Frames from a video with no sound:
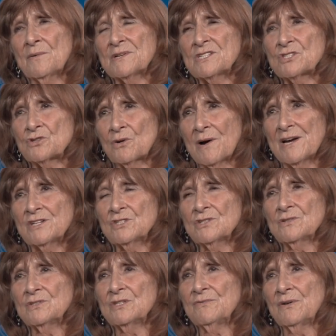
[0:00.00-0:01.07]
is trying to
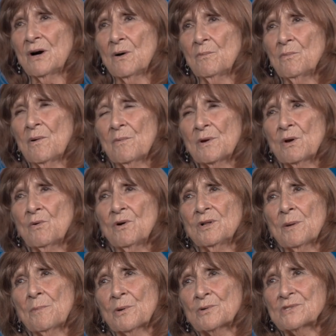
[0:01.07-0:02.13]
develop what we call a
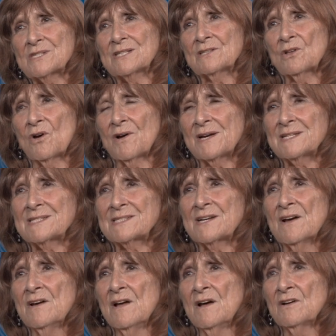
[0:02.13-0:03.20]
personalized
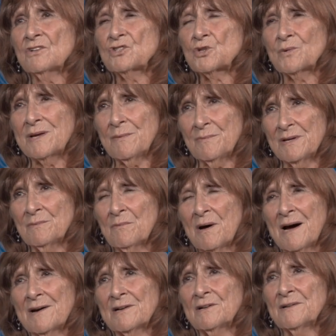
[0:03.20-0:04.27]
treatment
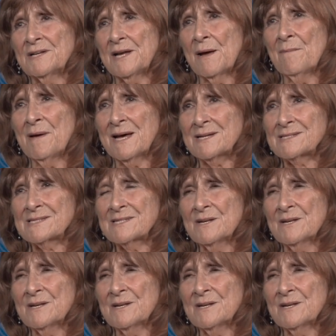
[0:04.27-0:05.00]
model in MS.